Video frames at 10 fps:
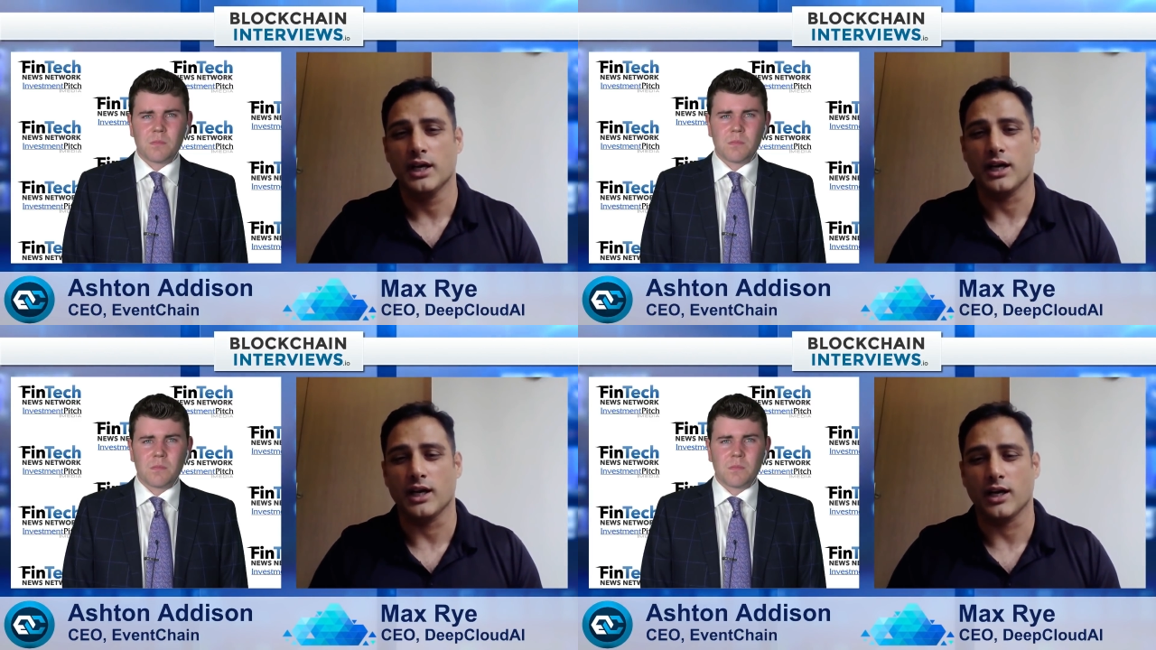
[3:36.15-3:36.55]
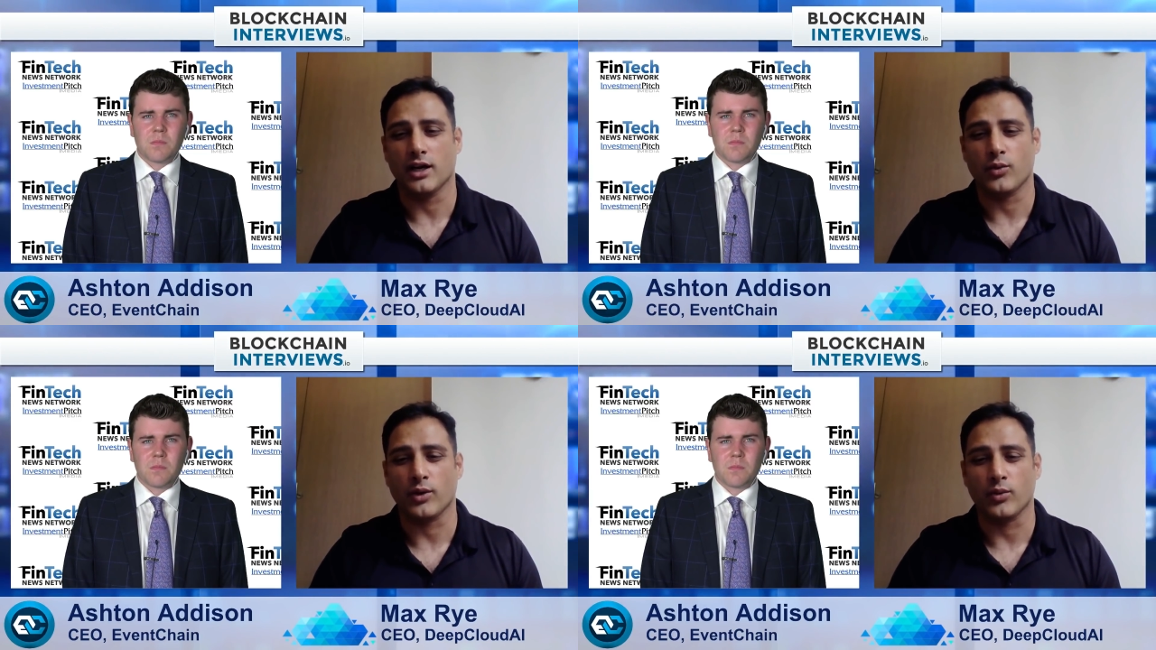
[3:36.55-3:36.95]
Speaker 1: Uh,
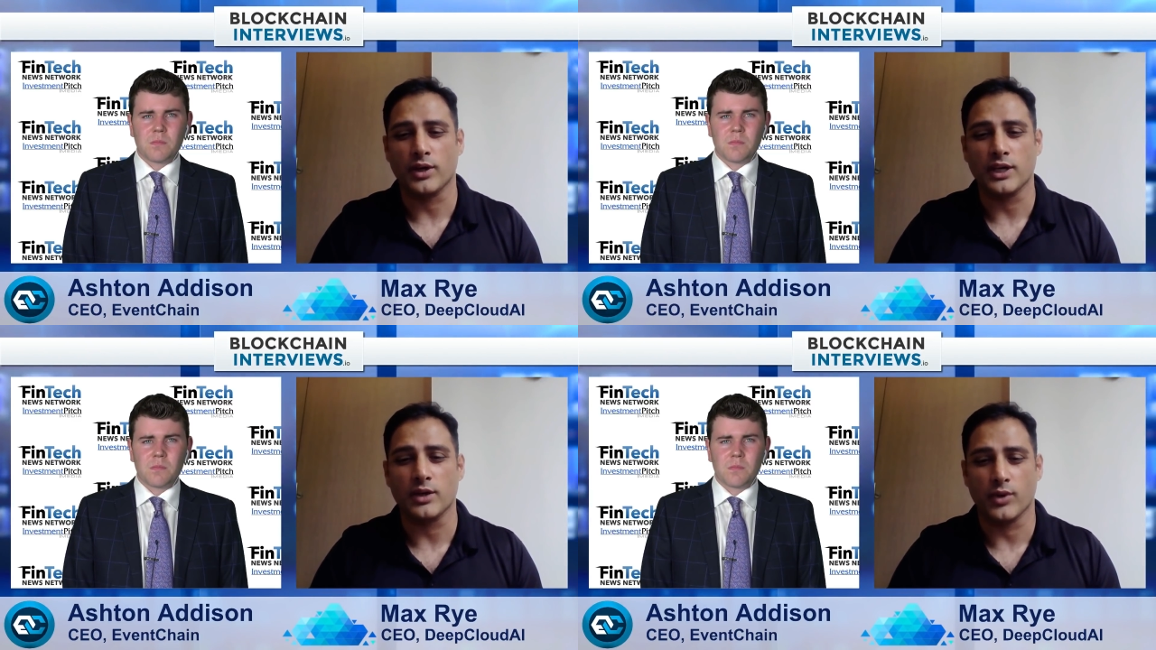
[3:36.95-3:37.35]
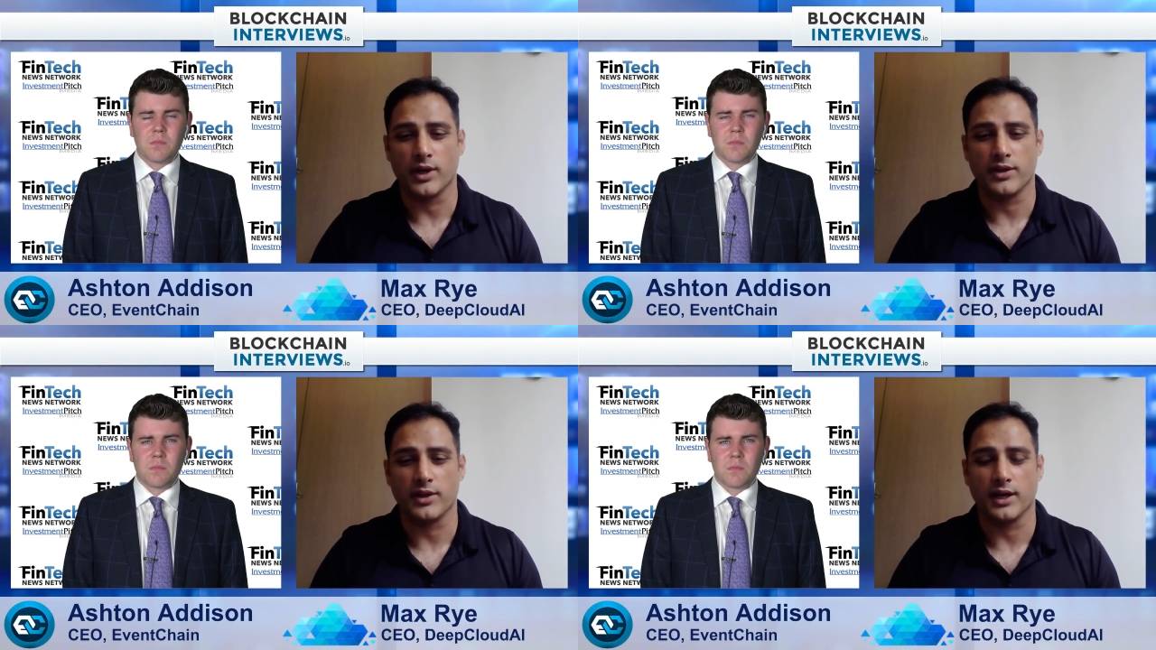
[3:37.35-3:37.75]
we're working
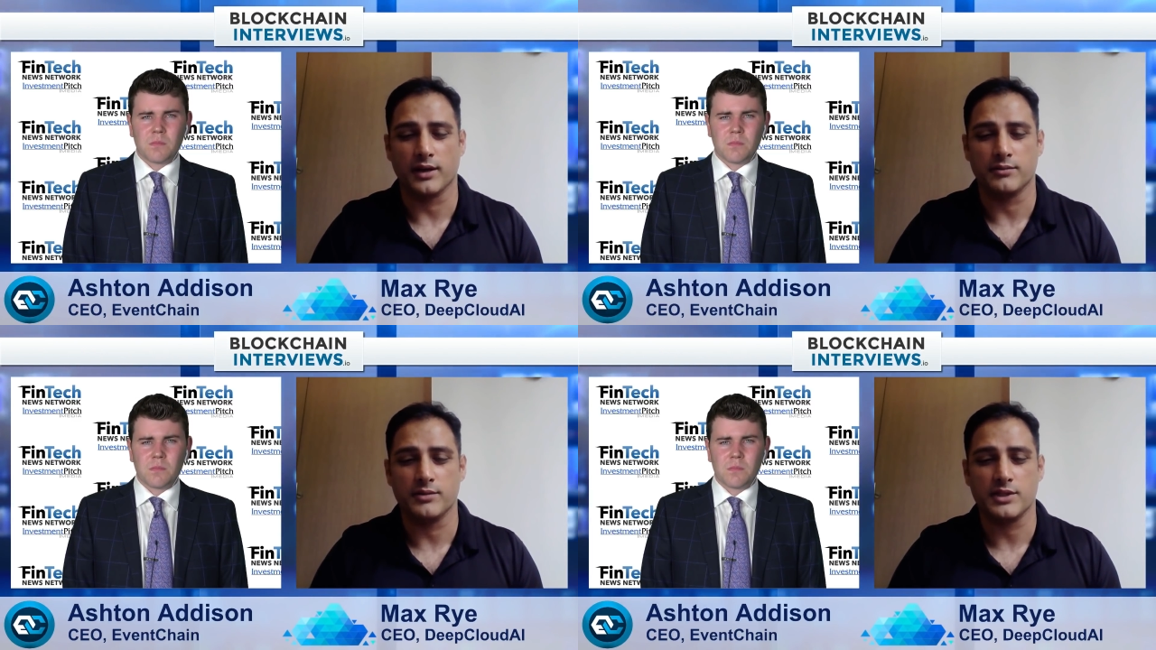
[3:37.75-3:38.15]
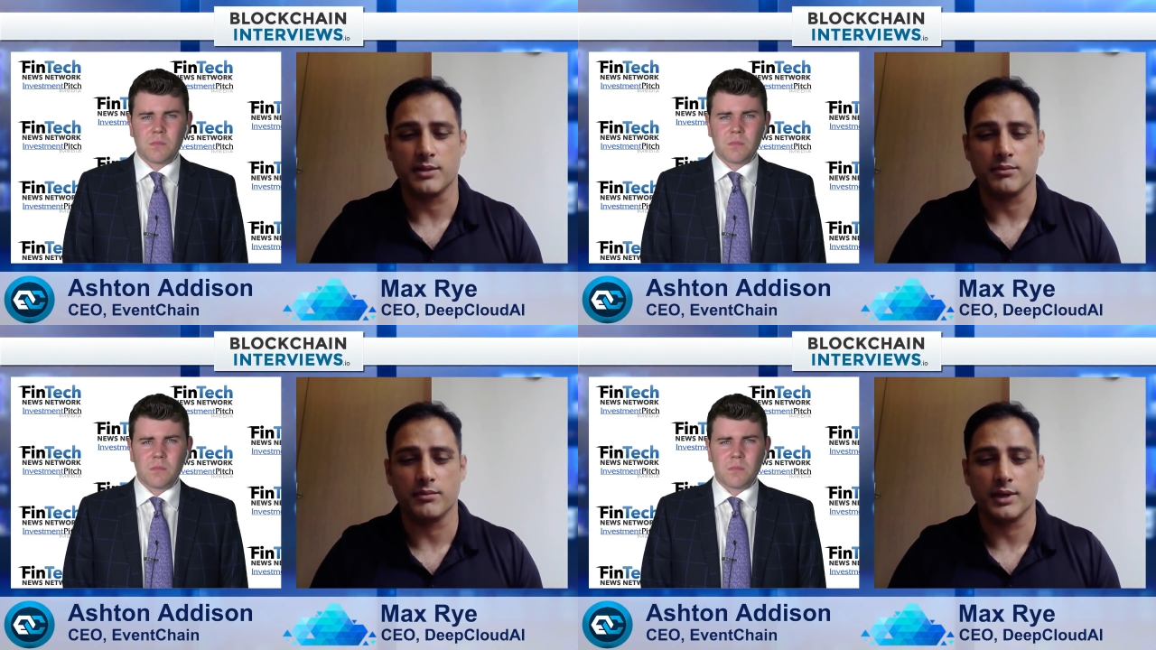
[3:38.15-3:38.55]
with um,
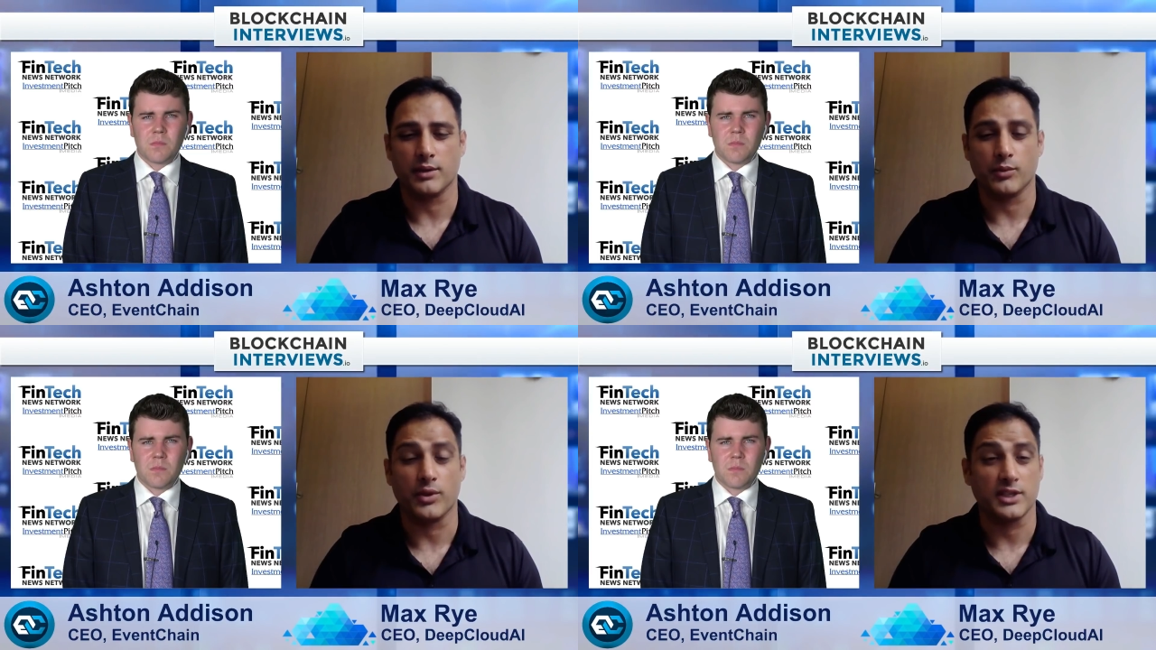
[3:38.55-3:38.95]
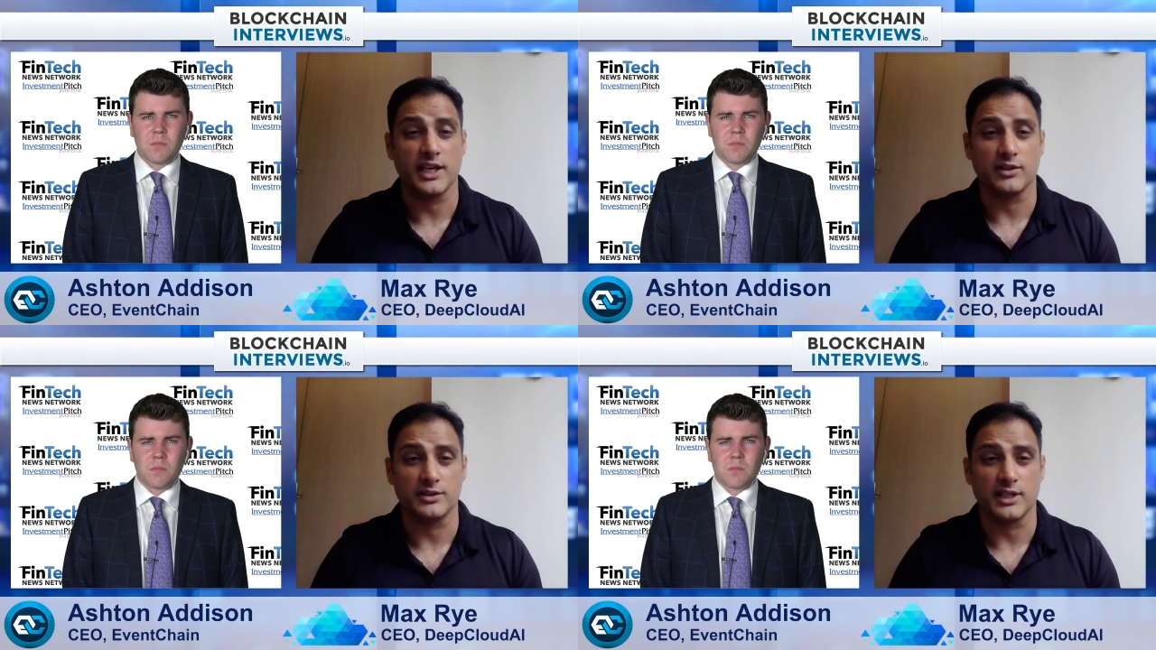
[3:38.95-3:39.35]
some with a
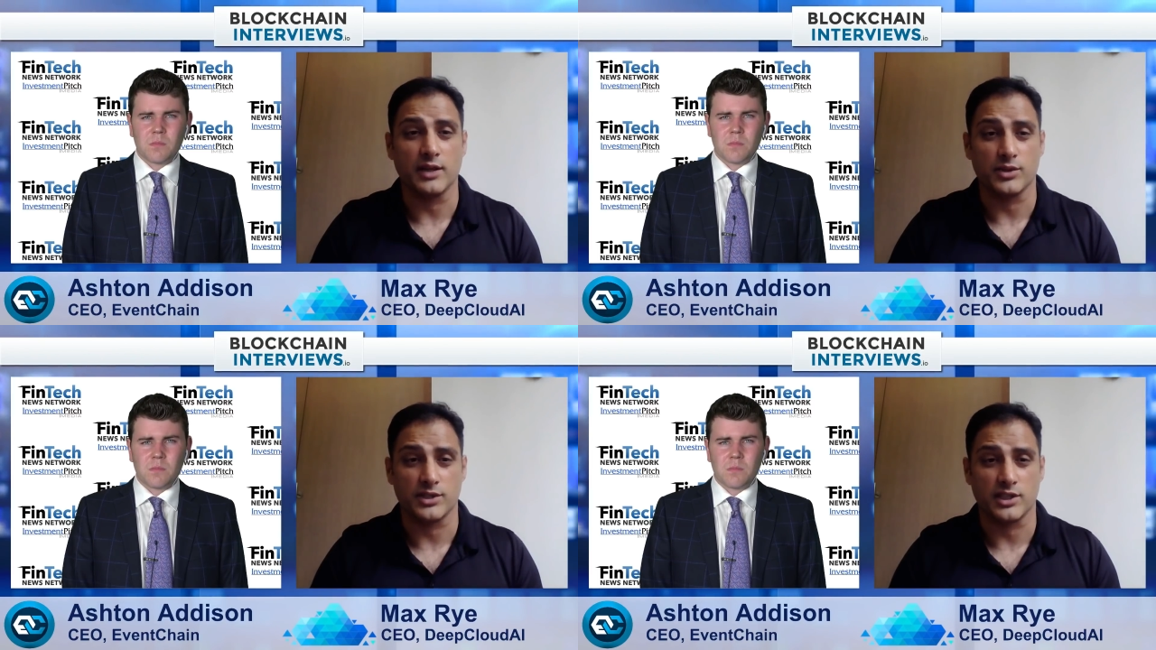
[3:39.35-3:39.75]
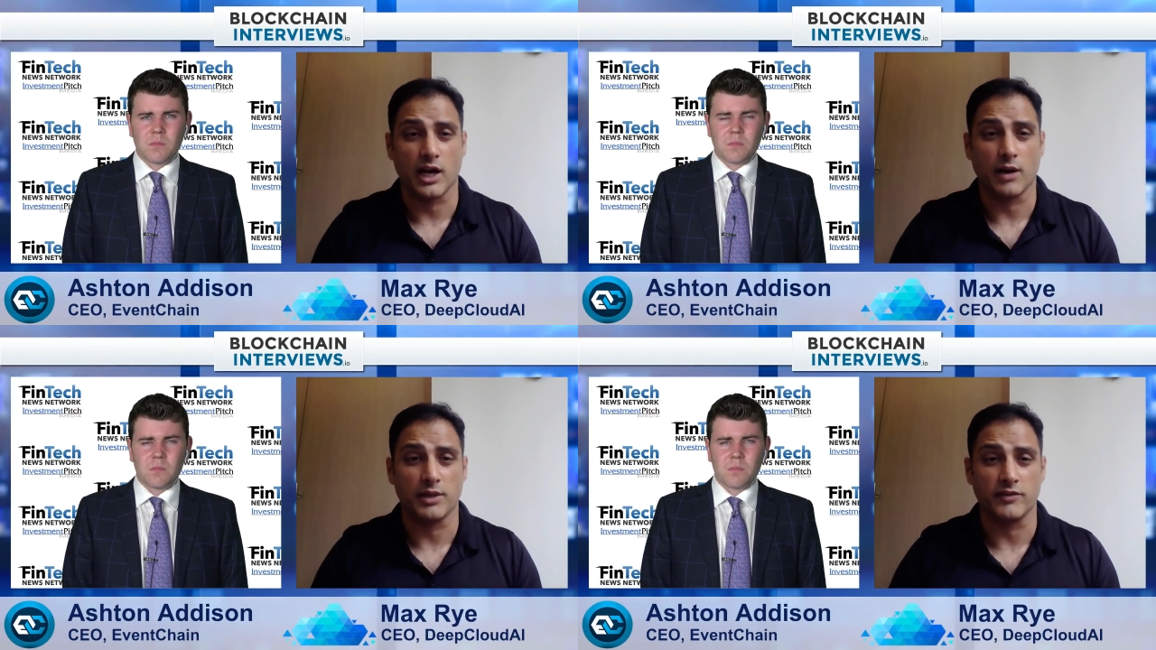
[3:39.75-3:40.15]
TLD, which is a
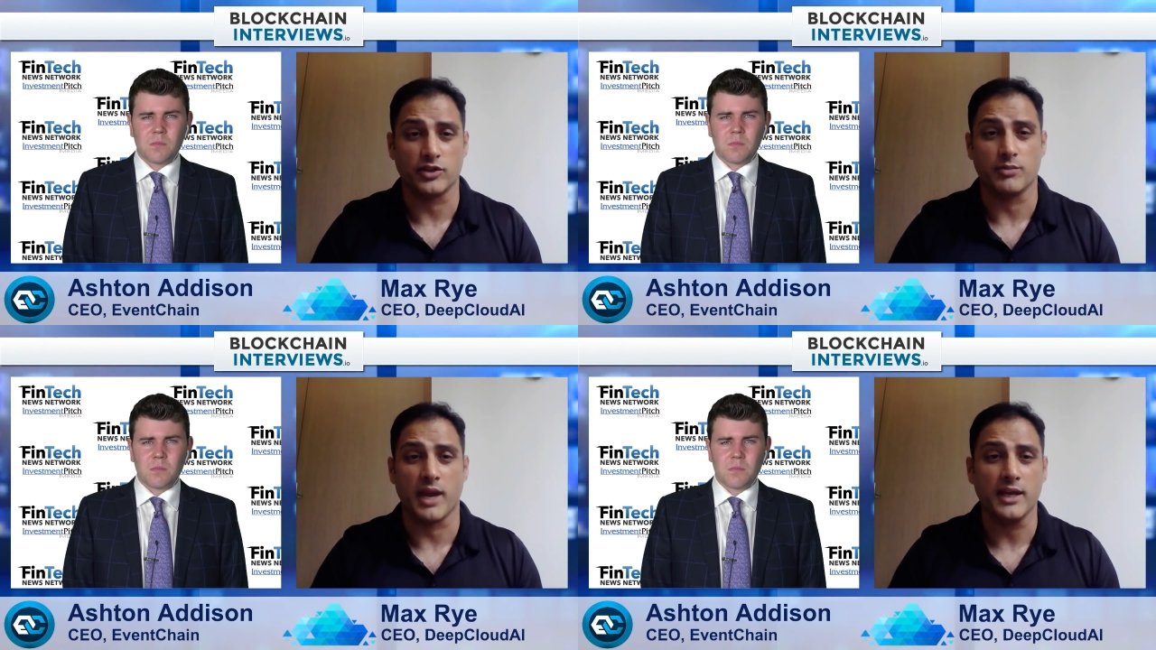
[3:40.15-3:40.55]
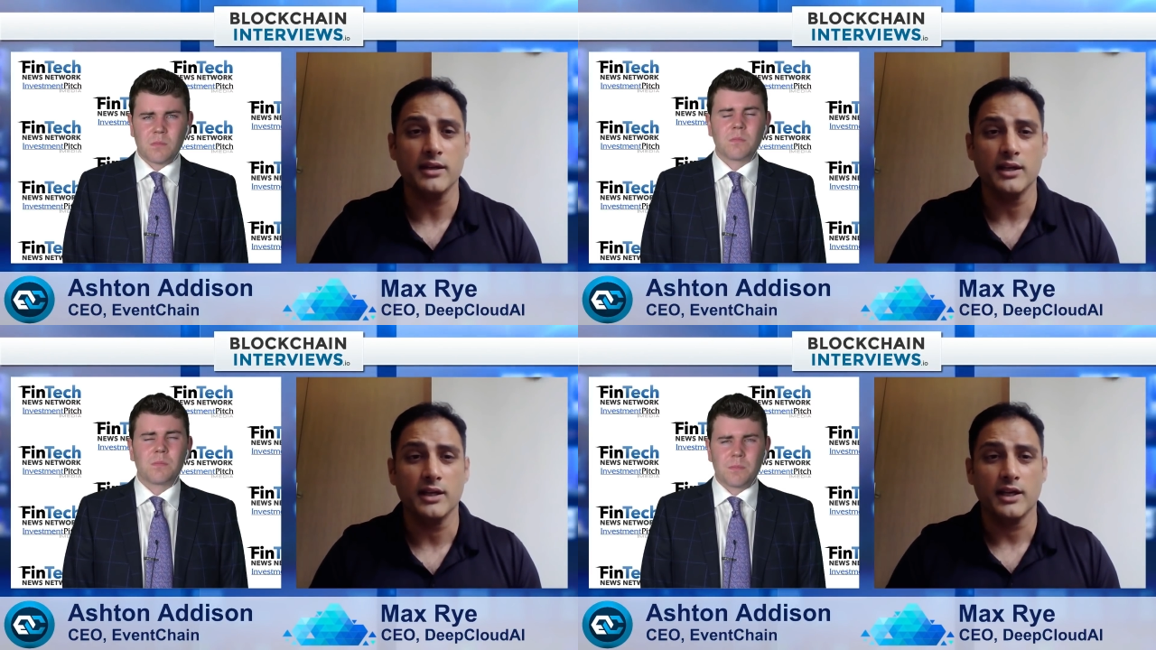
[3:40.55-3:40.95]
top-level domain,